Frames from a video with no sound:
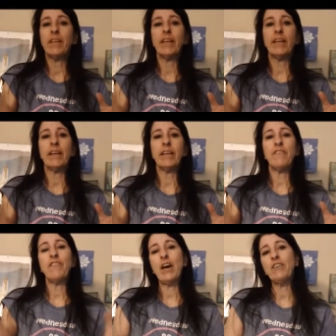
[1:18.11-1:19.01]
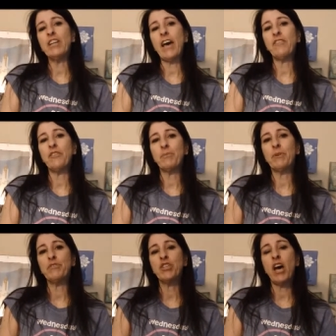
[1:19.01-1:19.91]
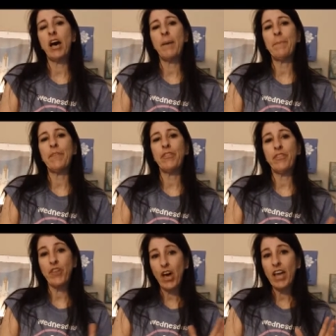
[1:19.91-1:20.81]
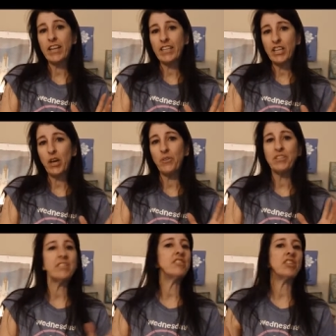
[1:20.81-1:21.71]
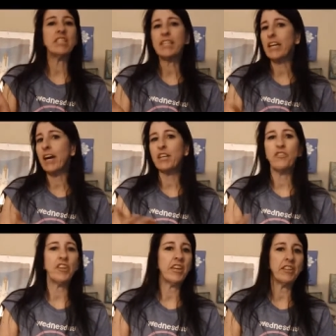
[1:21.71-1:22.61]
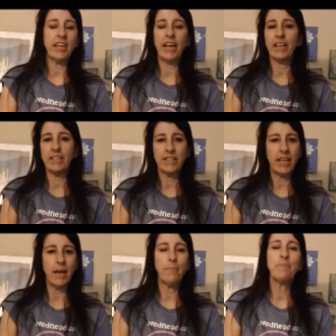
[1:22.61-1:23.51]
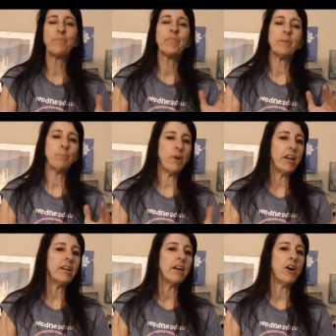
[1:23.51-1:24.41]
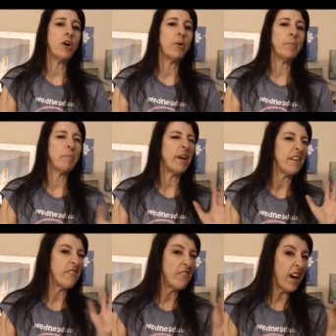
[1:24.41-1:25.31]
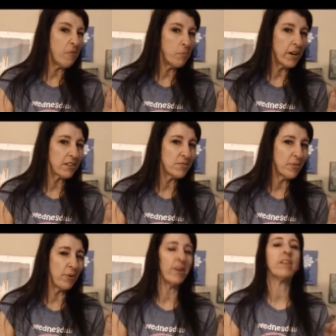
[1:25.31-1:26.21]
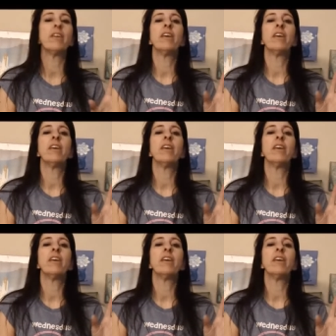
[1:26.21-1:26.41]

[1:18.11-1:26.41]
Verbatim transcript: And I found it at the thrift shop and thought, you know, this is just the kind of thing that I can sell. Brought it home, paid five bucks for it,